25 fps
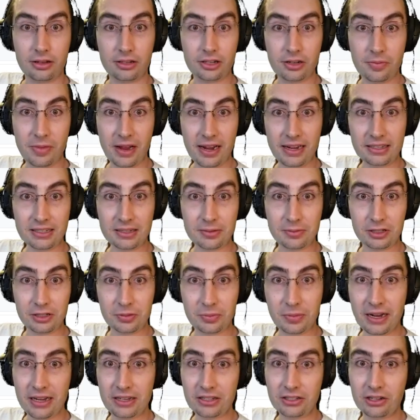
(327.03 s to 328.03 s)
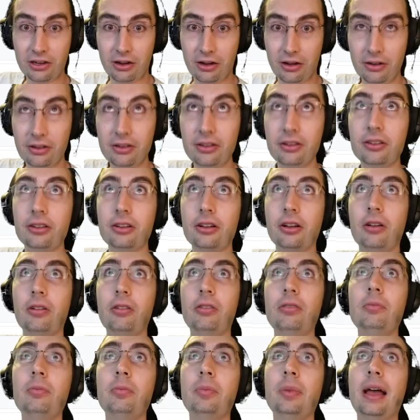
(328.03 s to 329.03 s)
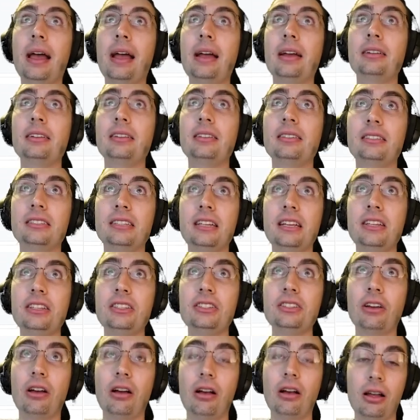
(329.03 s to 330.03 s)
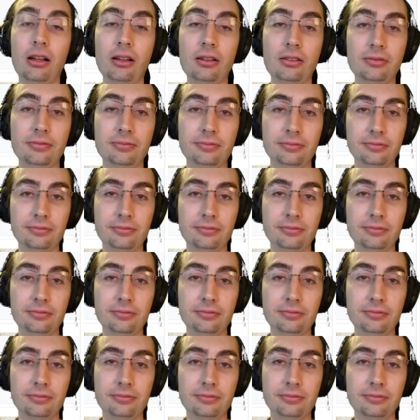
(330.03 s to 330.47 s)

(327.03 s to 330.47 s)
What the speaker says: To make some space art, go back to Seesaw,